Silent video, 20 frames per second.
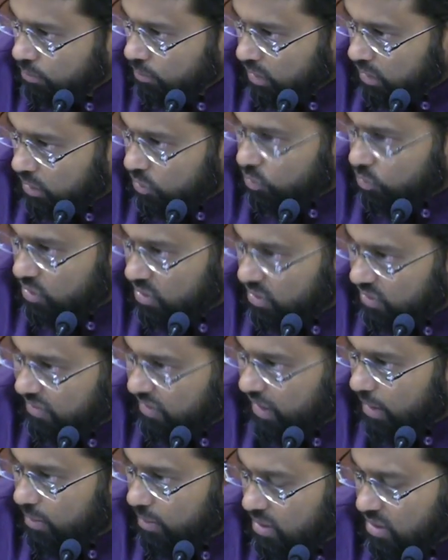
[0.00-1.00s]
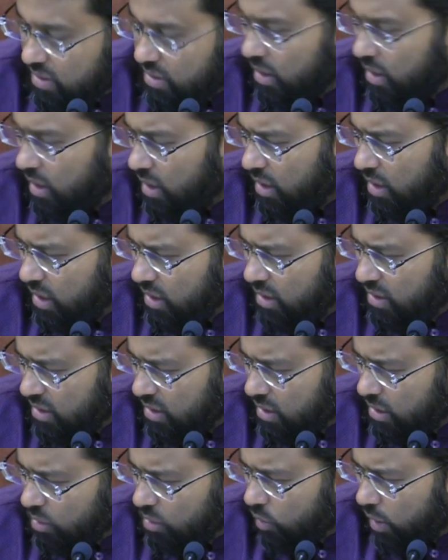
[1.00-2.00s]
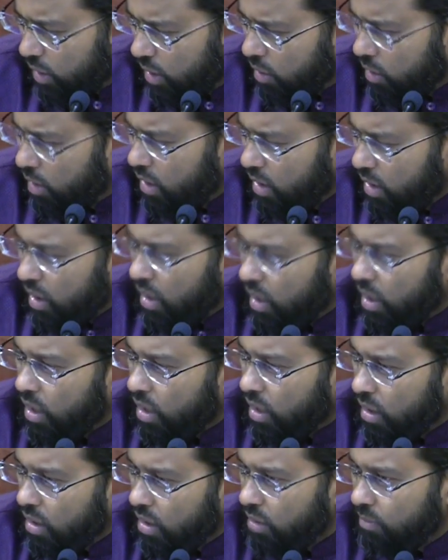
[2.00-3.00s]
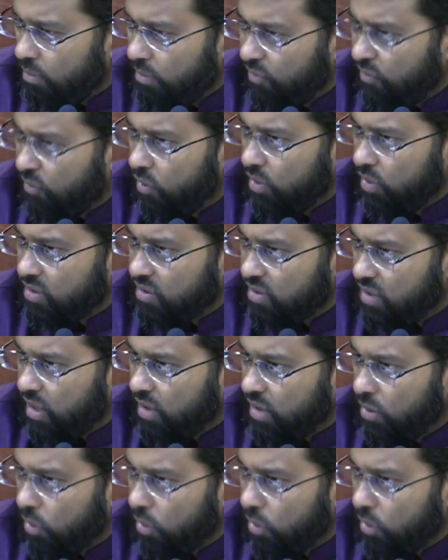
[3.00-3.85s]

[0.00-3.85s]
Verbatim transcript: This was the famous uh, incident where uh, before the Salat